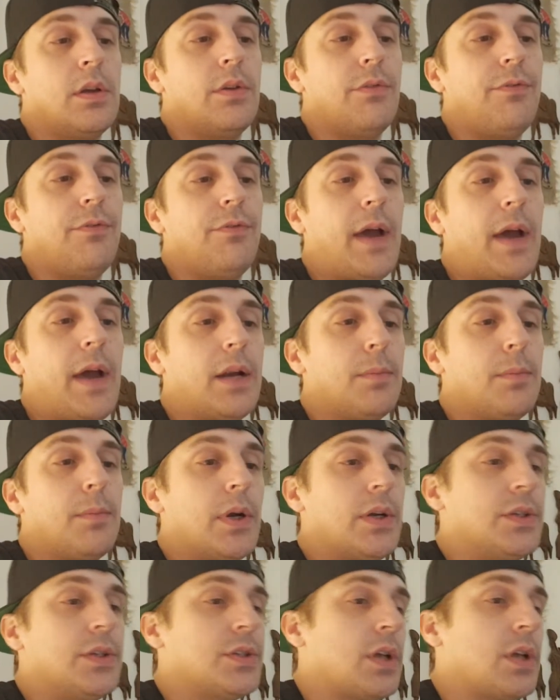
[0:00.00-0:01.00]
fire
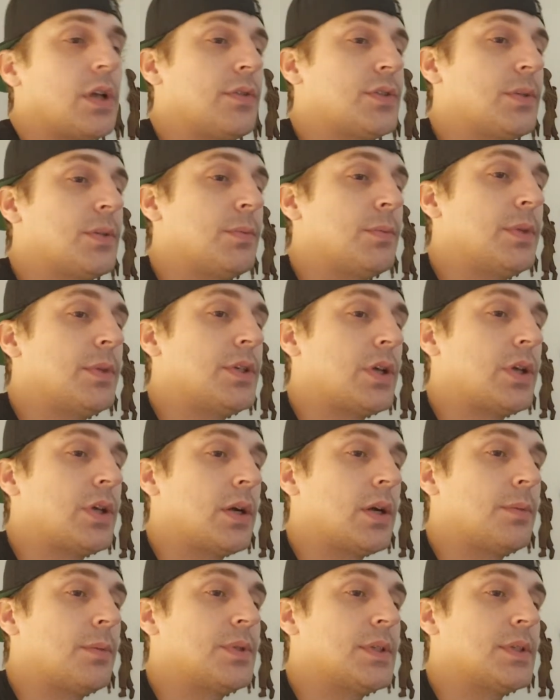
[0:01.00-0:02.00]
burns off some of the
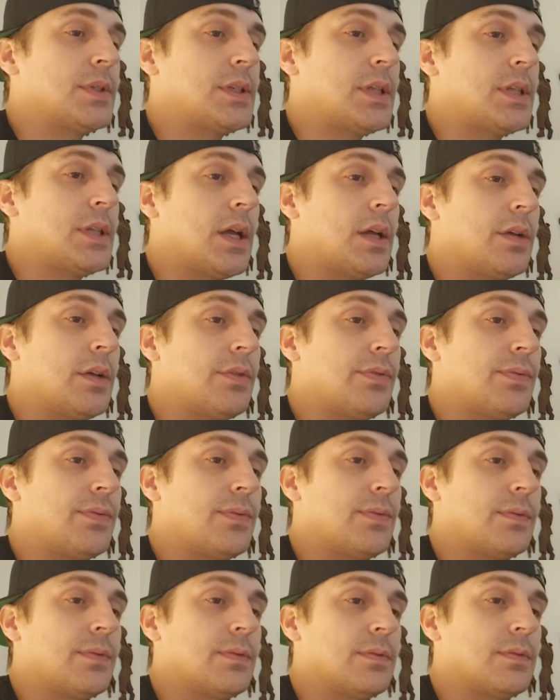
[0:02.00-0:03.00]
terps and stuff.
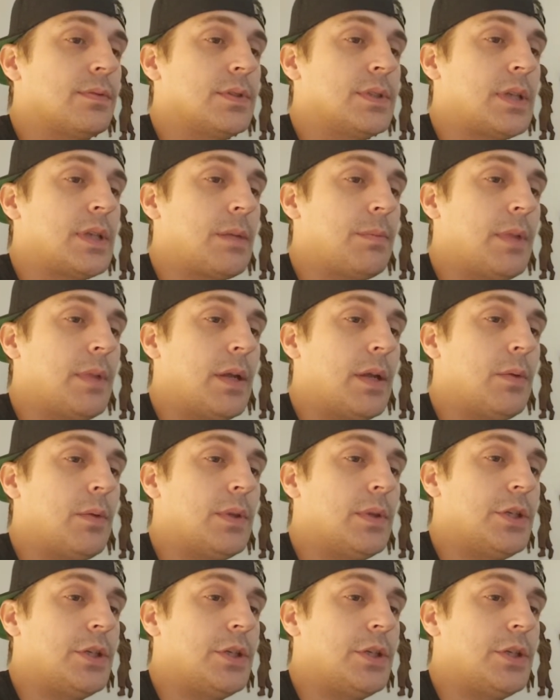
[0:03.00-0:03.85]
Same thing with the